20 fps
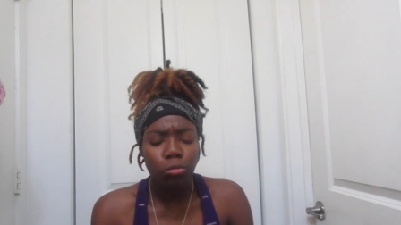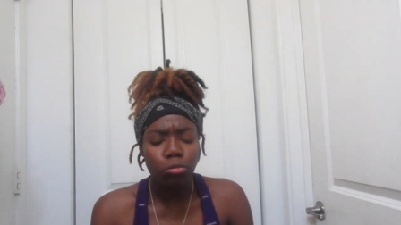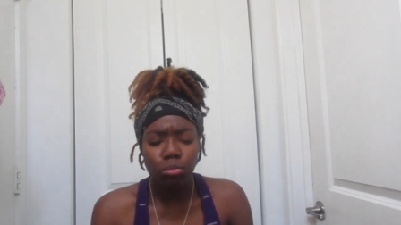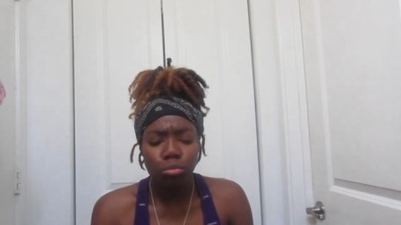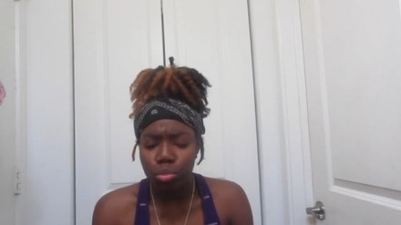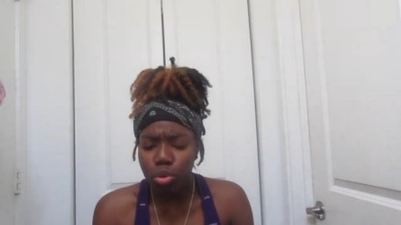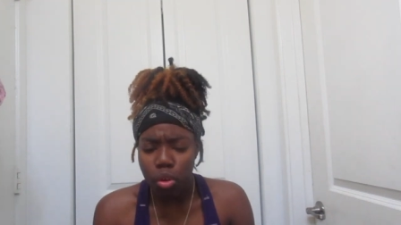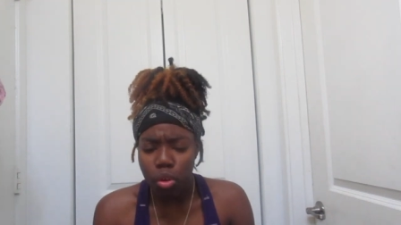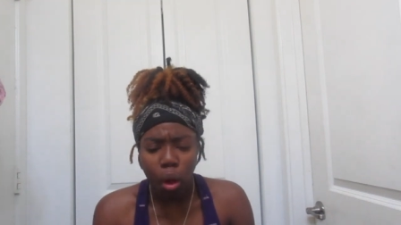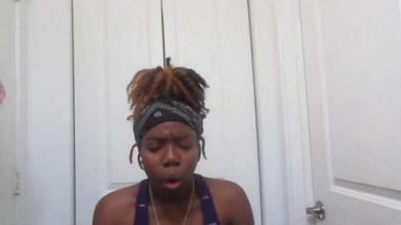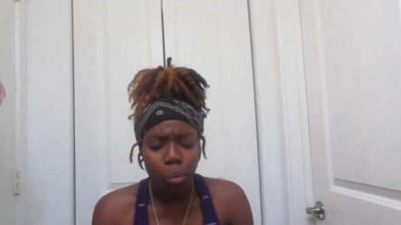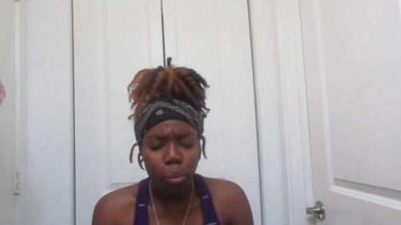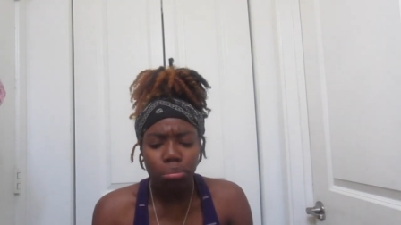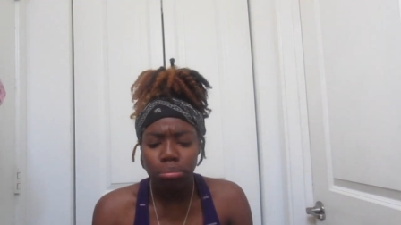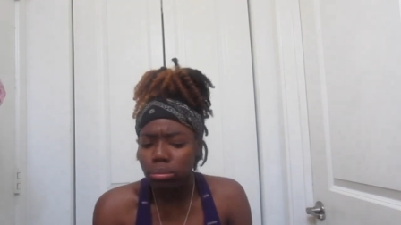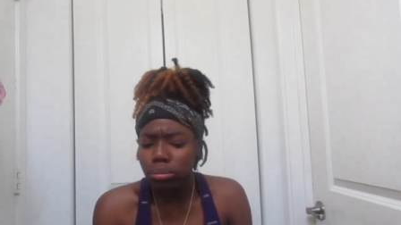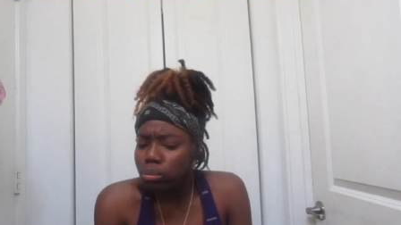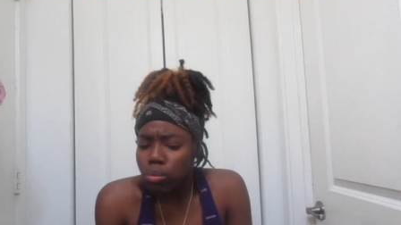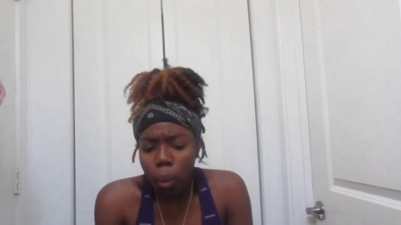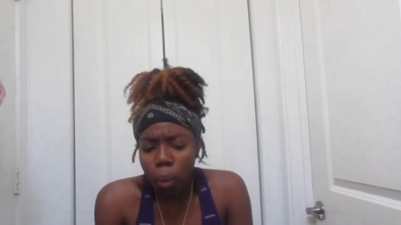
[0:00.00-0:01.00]
You know,
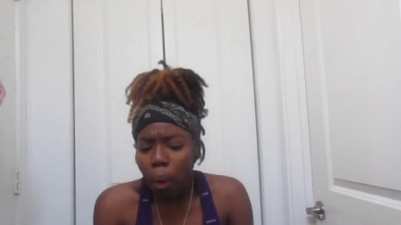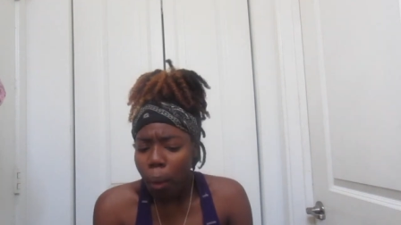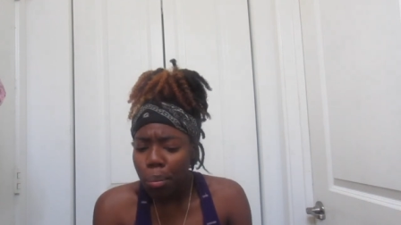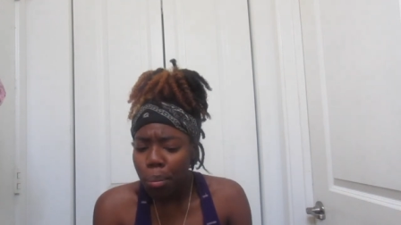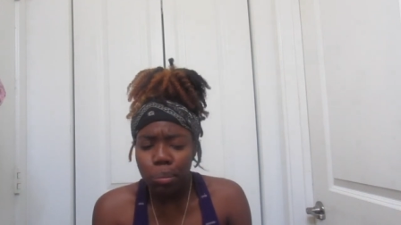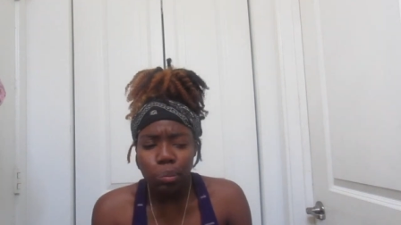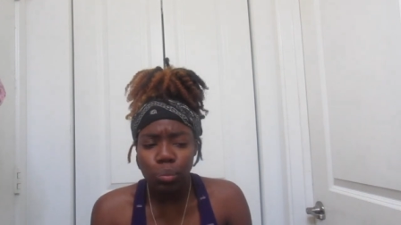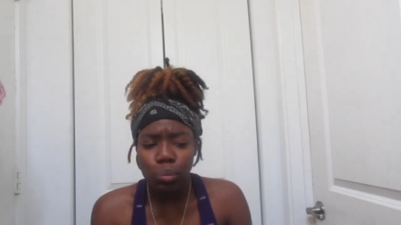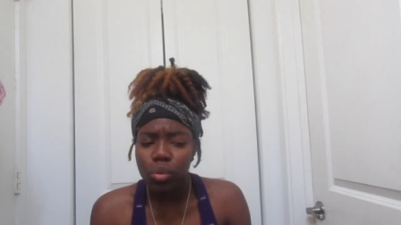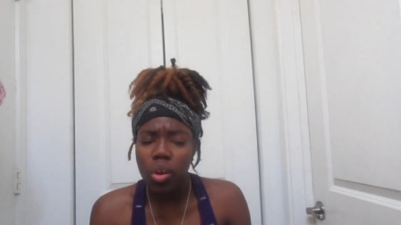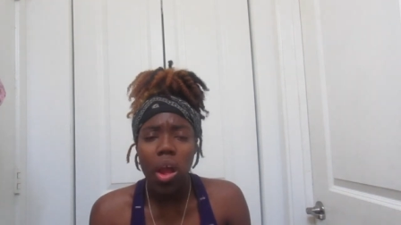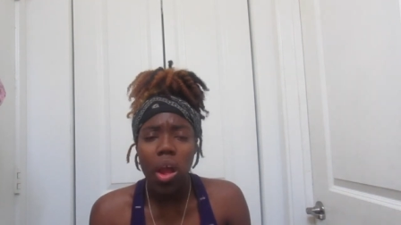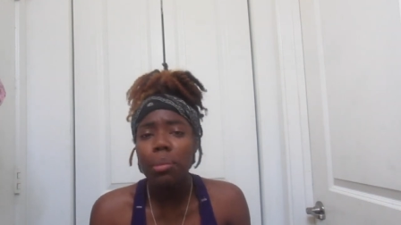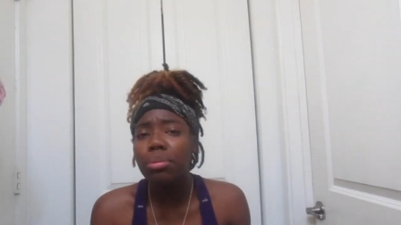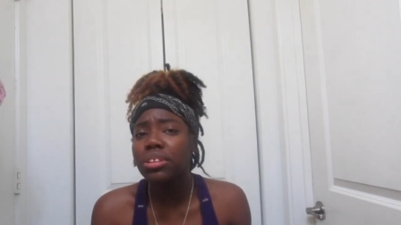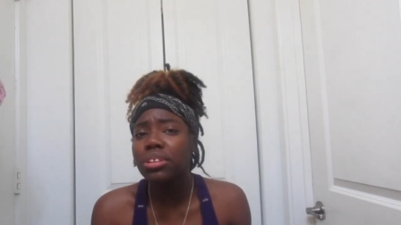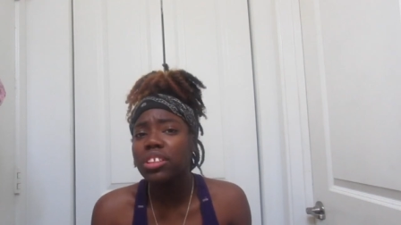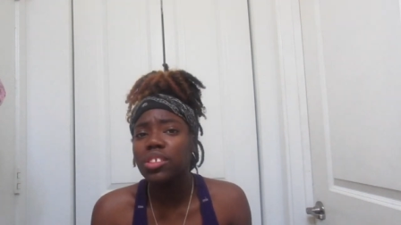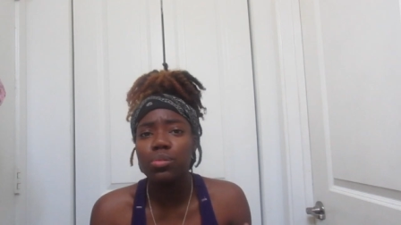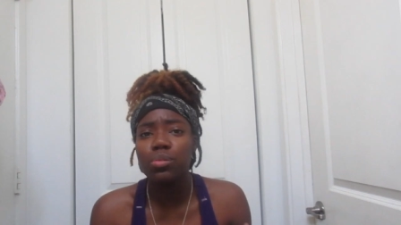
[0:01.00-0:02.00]
it
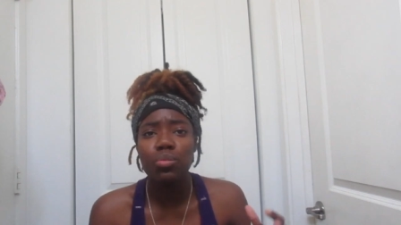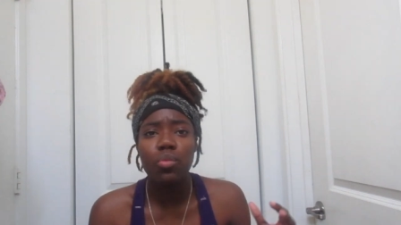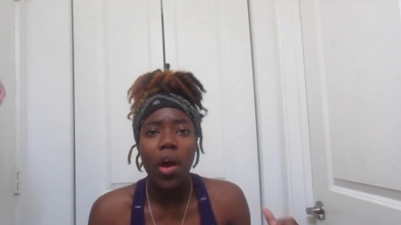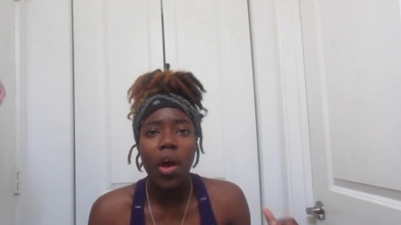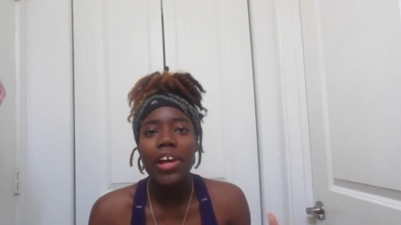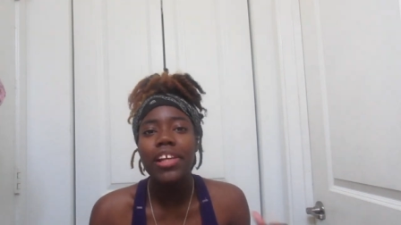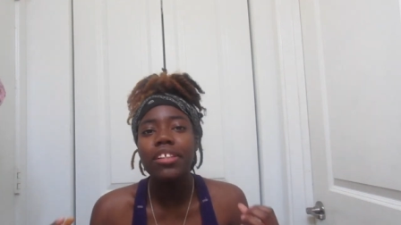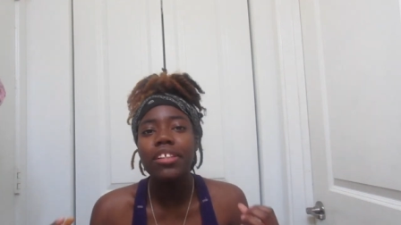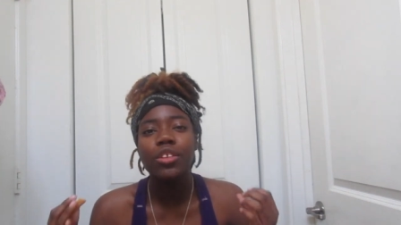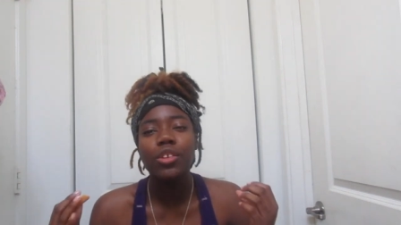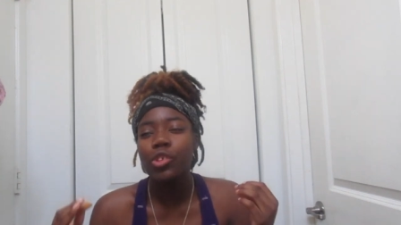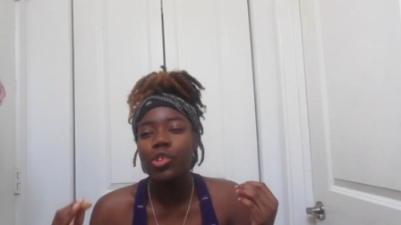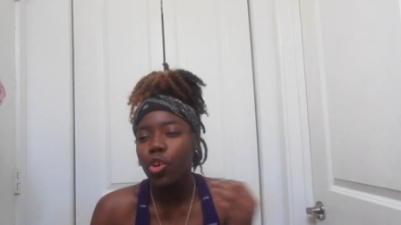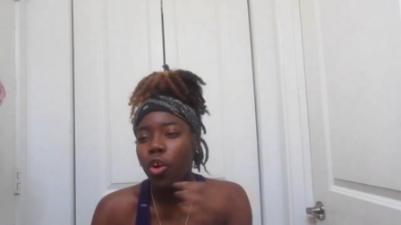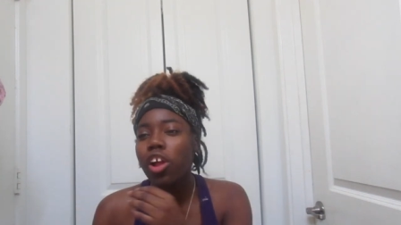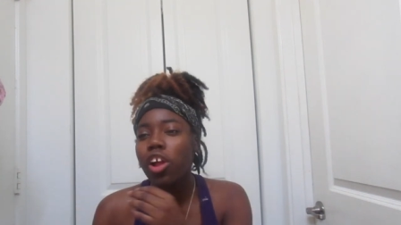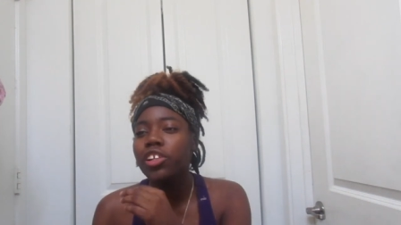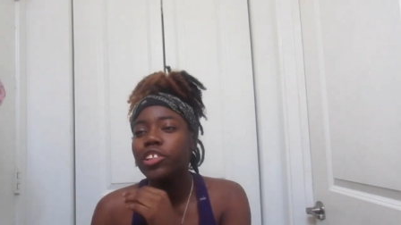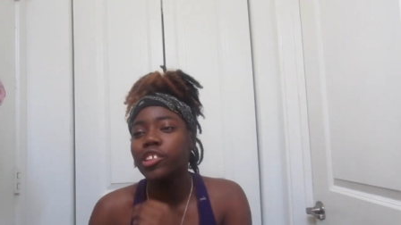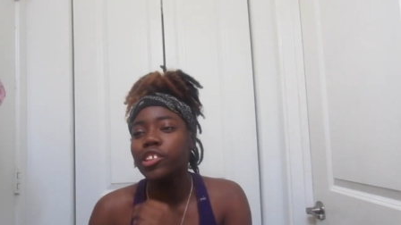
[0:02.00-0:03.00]
was just nice,
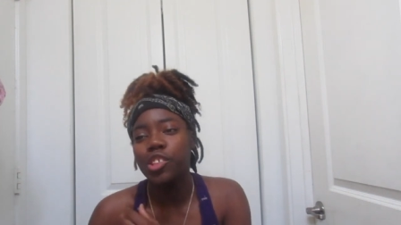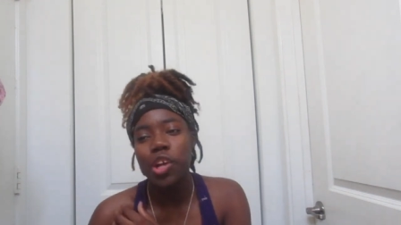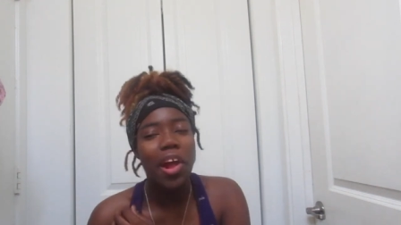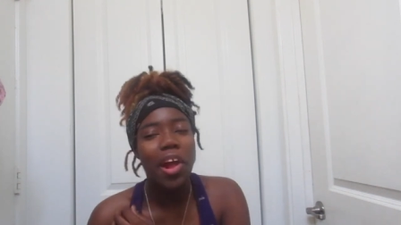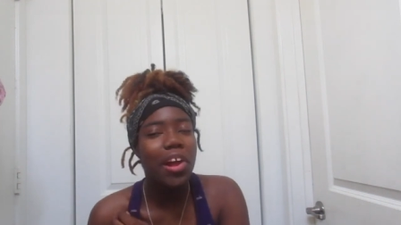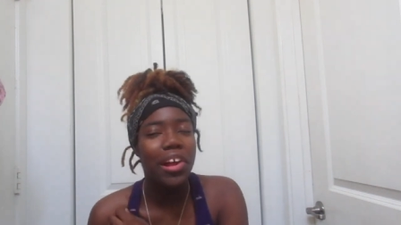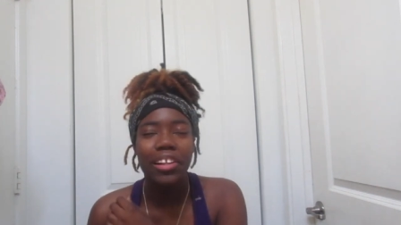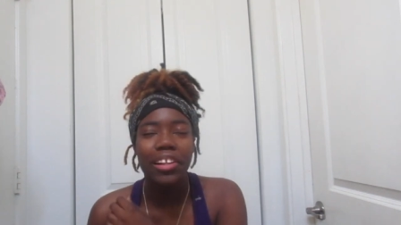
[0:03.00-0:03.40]
good day.